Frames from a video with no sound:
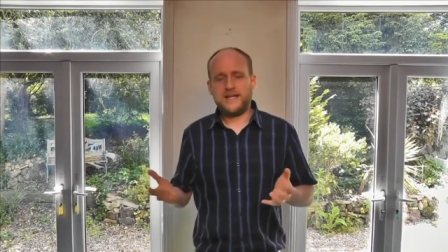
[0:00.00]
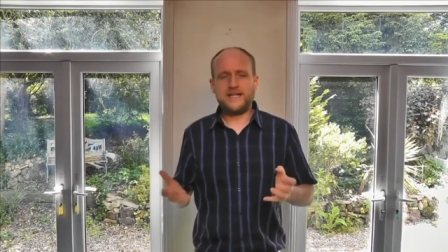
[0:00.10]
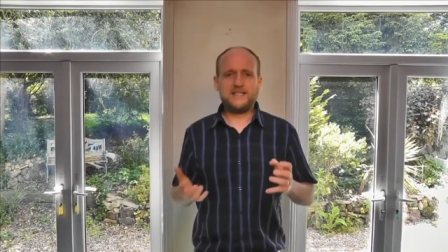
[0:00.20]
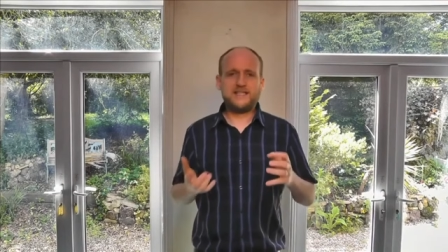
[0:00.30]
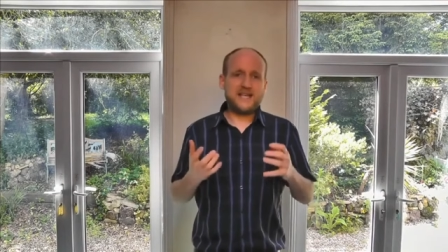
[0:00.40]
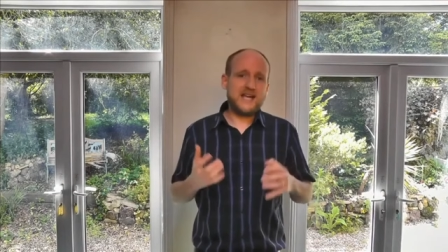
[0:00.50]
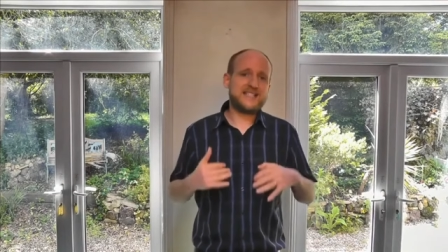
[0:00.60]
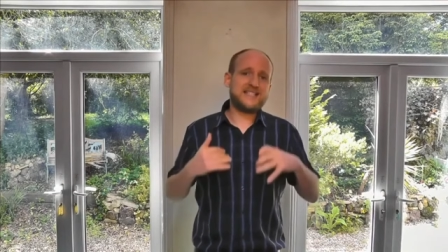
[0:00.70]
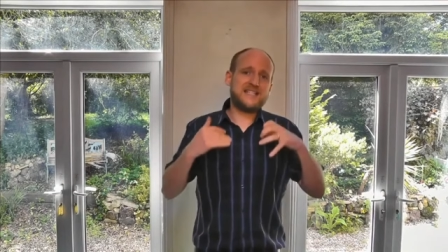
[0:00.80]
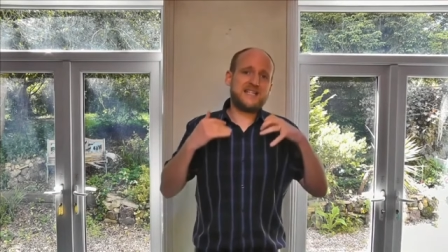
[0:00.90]
It
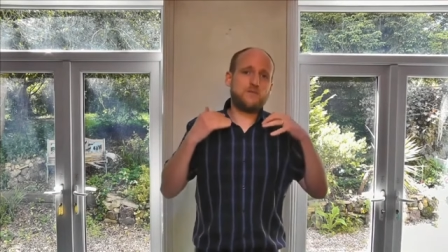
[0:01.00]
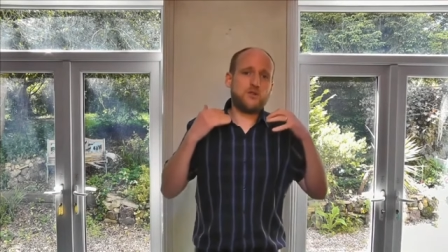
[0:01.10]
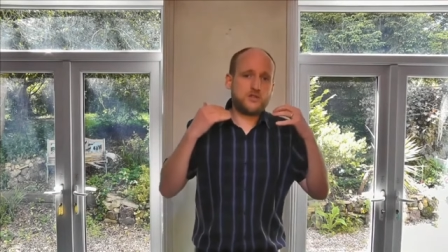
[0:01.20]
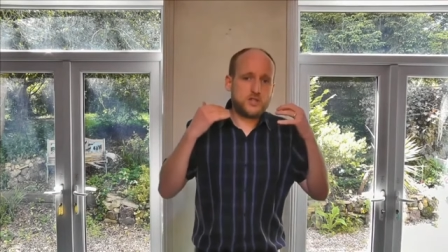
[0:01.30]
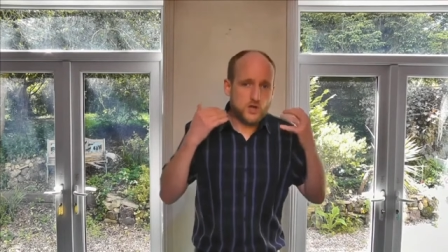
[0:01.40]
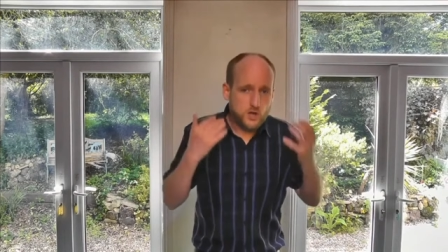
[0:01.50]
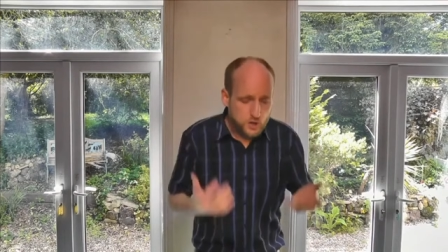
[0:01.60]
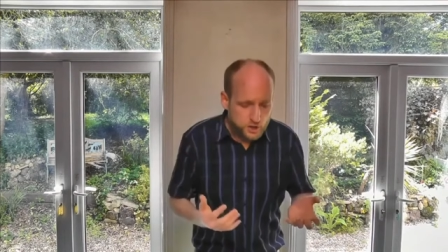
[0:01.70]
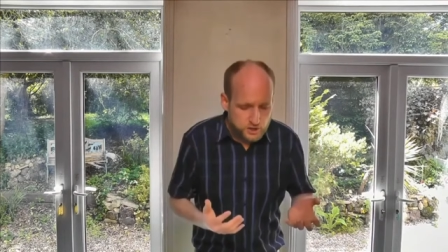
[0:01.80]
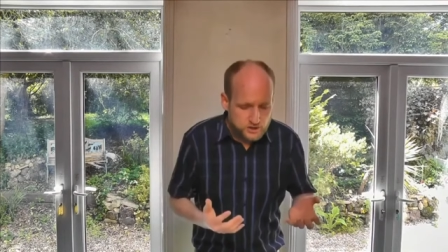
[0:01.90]
says it seemed good to
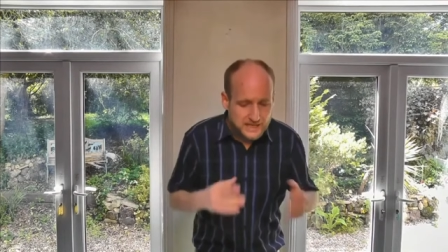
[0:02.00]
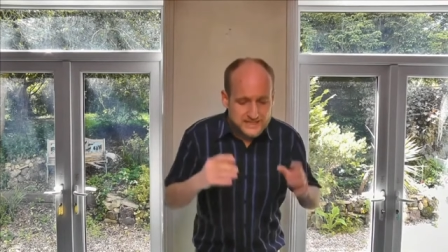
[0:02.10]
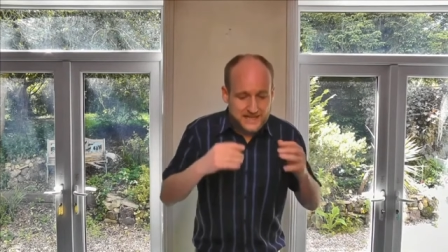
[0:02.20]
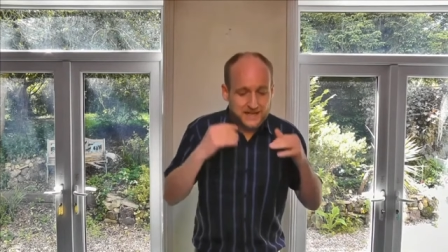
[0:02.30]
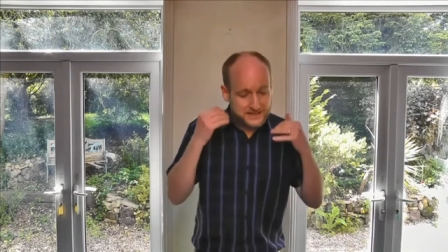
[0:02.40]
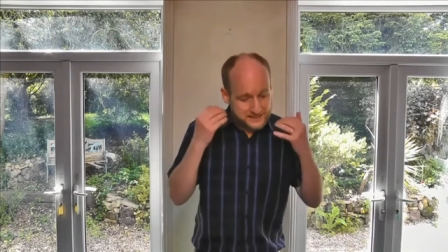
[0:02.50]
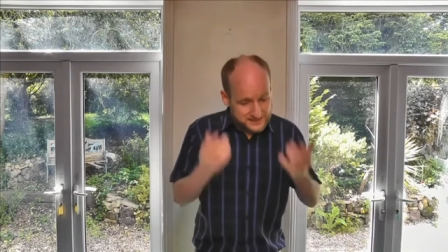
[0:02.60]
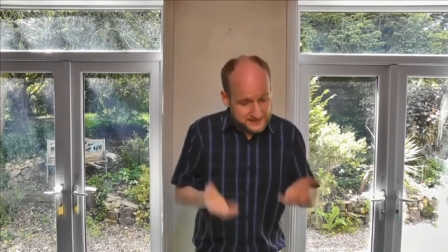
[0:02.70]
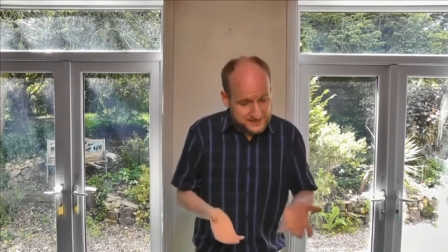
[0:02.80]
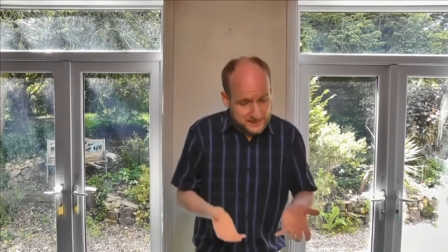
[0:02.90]
us. It said it
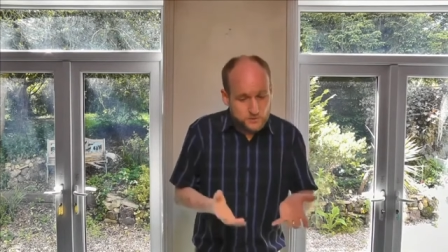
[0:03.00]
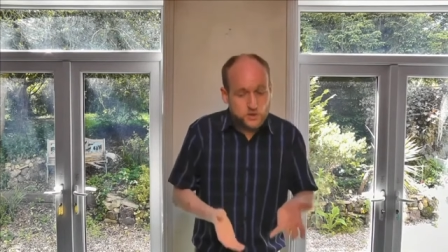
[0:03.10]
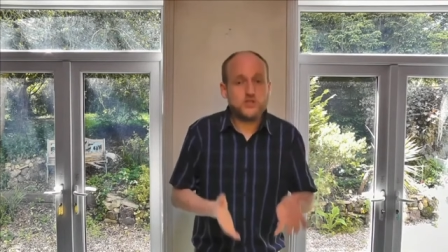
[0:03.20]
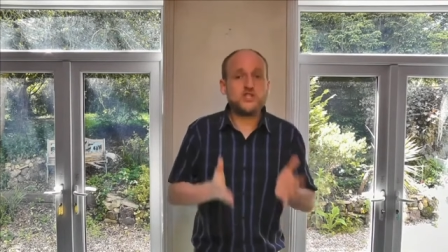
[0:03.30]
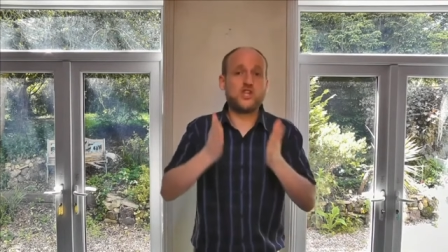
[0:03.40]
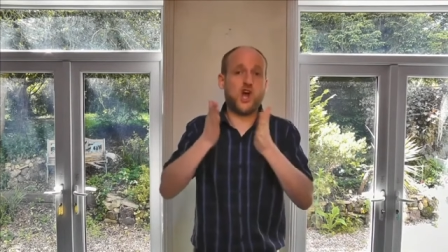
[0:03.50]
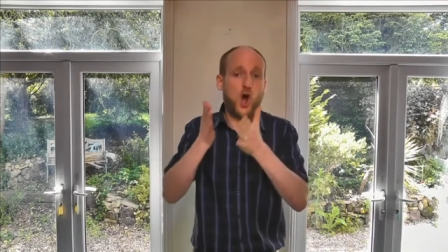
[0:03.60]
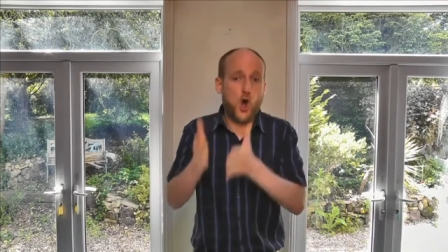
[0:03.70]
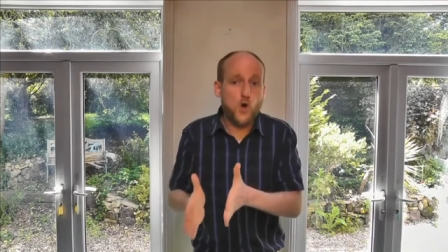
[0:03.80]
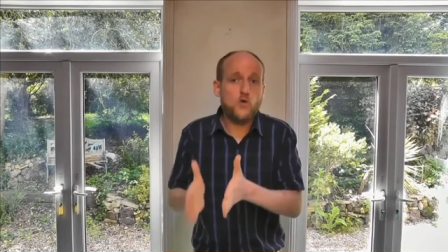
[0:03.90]
seemed good to the
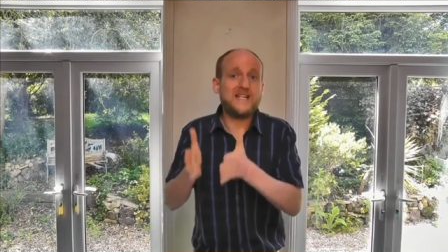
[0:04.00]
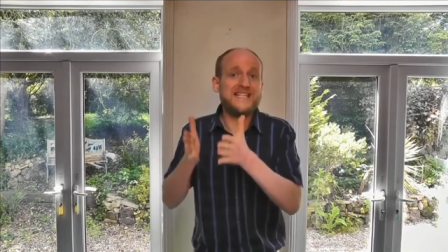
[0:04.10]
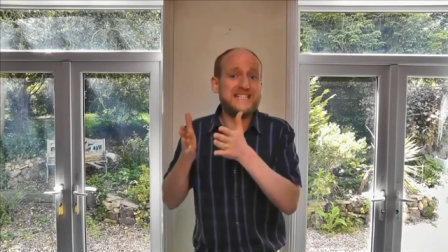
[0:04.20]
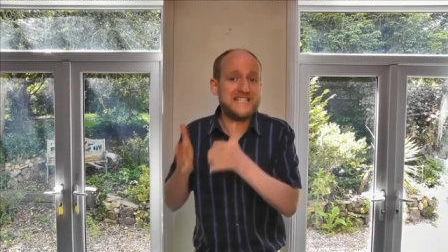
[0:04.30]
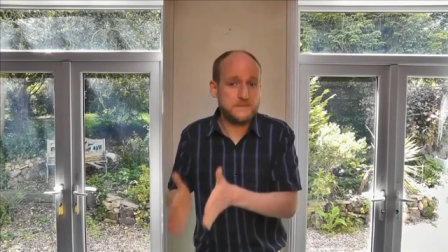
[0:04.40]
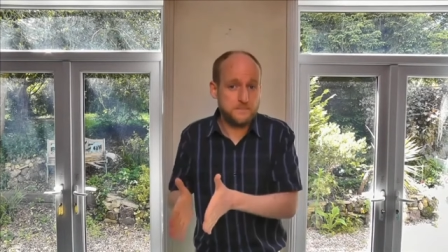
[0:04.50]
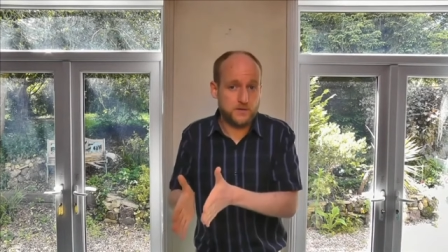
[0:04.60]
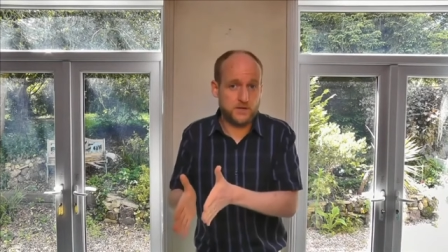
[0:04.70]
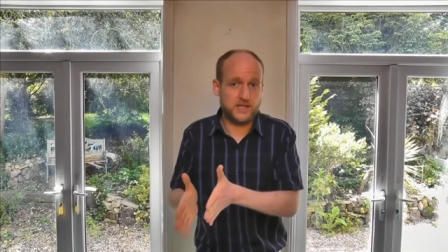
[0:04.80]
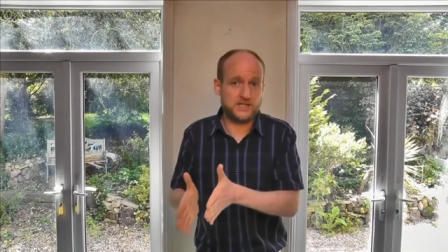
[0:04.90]
Holy
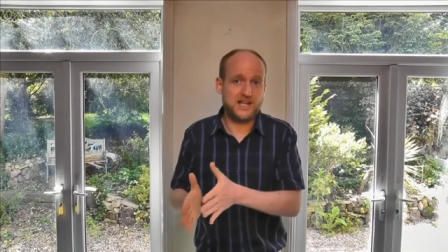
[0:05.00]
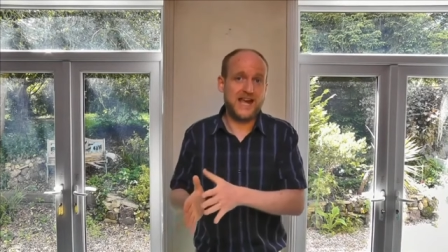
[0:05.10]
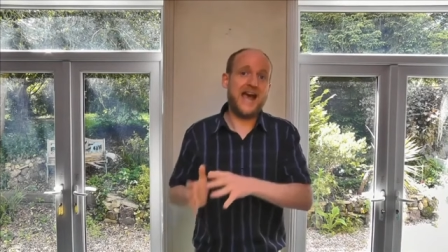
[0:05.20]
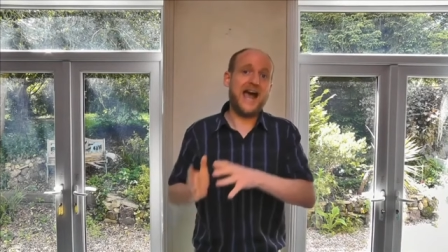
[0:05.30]
Spirit